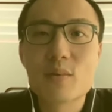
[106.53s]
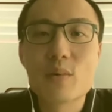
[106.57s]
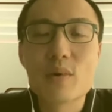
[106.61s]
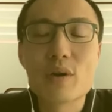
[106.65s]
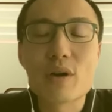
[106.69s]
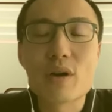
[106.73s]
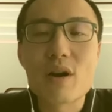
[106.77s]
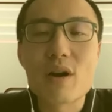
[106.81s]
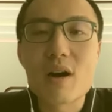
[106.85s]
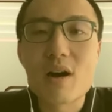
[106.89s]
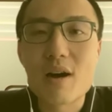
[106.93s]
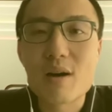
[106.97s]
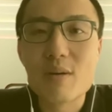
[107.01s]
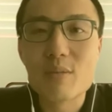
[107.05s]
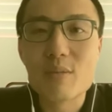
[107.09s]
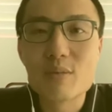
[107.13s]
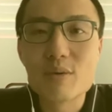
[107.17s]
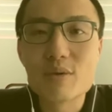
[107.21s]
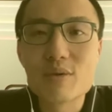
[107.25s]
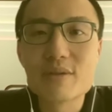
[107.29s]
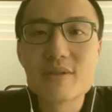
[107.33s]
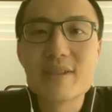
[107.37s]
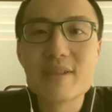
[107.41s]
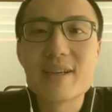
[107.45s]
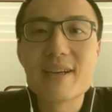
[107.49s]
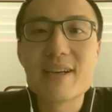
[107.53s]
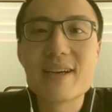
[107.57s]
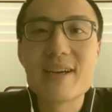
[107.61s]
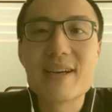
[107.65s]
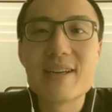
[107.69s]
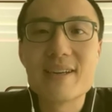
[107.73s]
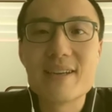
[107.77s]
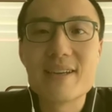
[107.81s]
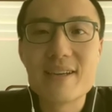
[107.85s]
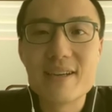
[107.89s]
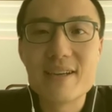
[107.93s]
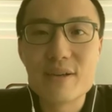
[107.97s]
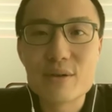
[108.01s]
We are humbled
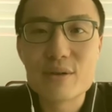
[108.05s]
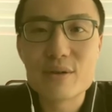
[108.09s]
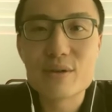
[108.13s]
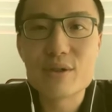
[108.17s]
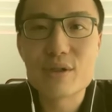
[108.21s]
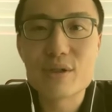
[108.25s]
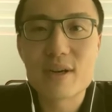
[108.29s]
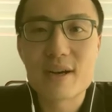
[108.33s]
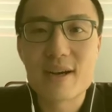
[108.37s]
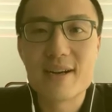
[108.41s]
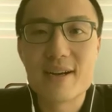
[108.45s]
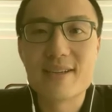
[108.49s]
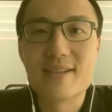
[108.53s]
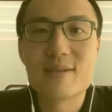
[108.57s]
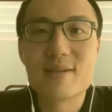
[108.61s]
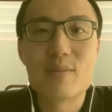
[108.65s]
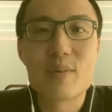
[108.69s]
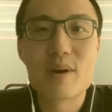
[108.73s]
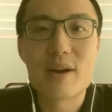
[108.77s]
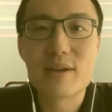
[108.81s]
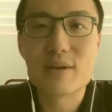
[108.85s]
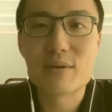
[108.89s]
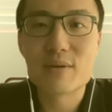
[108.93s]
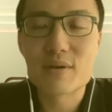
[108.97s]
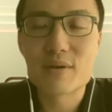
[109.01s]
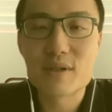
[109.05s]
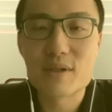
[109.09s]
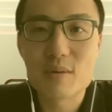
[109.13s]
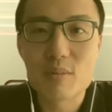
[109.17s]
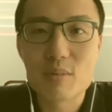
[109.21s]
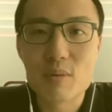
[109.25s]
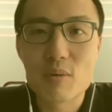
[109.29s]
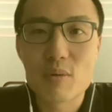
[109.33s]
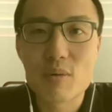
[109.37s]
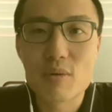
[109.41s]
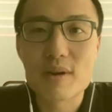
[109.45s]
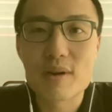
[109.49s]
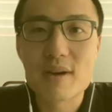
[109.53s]
and energized by your
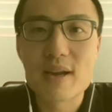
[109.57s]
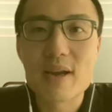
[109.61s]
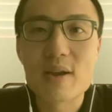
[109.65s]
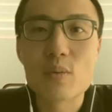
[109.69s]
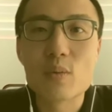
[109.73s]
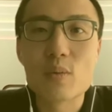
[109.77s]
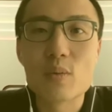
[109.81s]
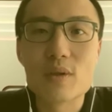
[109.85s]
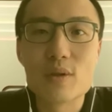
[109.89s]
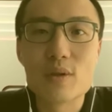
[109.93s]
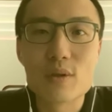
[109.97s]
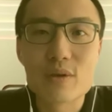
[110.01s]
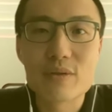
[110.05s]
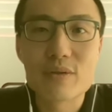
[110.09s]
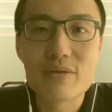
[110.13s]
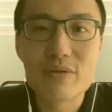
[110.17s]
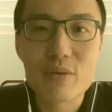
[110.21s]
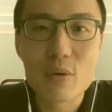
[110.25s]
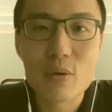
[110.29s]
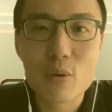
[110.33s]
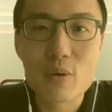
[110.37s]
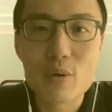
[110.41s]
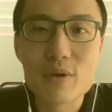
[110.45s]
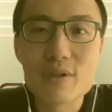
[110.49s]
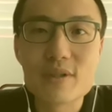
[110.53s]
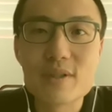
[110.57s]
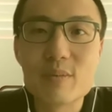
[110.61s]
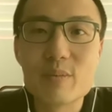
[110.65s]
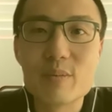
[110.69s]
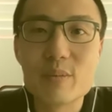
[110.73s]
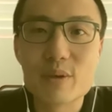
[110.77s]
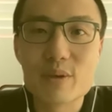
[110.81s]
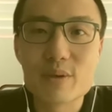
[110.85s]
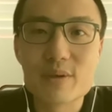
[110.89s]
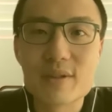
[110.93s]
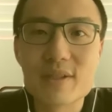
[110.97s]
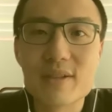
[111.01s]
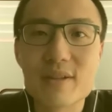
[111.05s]
support, and we look forward to
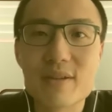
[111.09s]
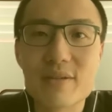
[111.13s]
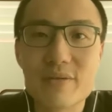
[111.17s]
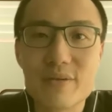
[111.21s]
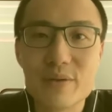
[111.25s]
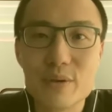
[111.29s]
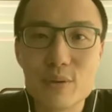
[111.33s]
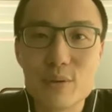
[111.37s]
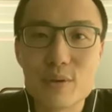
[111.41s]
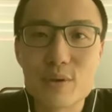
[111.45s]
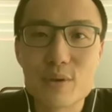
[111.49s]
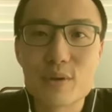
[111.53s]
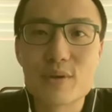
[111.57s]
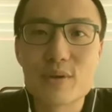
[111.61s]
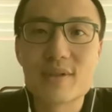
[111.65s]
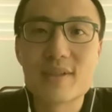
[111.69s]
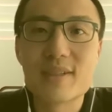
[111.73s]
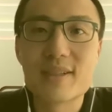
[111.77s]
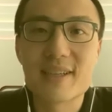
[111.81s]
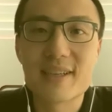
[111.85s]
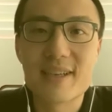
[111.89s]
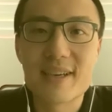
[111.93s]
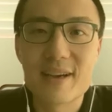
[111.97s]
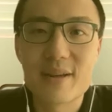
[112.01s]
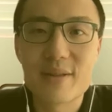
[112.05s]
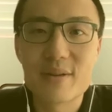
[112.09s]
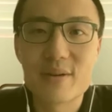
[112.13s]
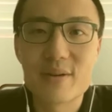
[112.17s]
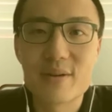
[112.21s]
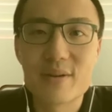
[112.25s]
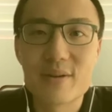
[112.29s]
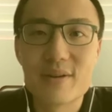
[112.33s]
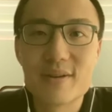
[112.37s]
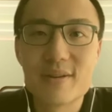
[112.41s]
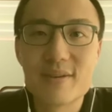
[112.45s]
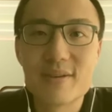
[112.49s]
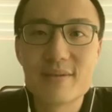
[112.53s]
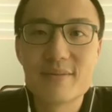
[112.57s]
building the future together.
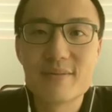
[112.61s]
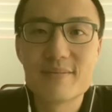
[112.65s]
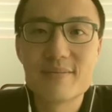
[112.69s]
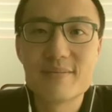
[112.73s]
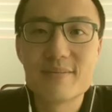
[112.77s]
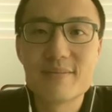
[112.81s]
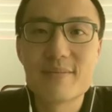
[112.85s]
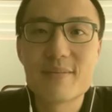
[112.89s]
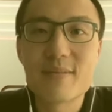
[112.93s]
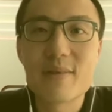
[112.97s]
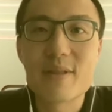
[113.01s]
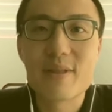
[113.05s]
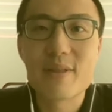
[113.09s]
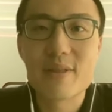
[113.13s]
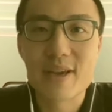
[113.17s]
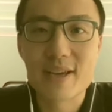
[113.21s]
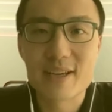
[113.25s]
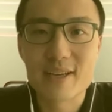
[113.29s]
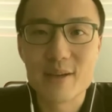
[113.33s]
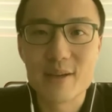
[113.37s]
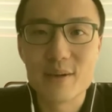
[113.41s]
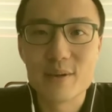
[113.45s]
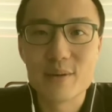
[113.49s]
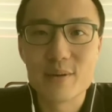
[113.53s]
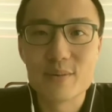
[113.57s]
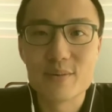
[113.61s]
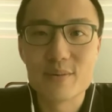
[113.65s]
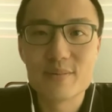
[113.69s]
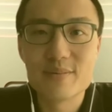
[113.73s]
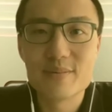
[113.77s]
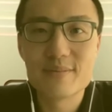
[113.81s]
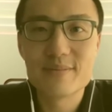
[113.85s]
Thank you.